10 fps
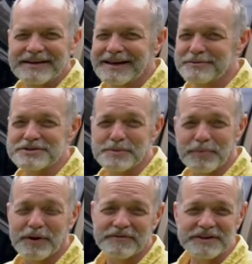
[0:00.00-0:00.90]
That was a
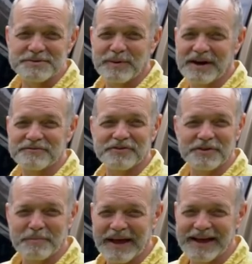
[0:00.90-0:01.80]
perfect spot for
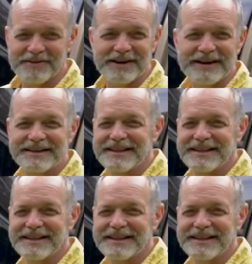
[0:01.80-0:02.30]
the battery.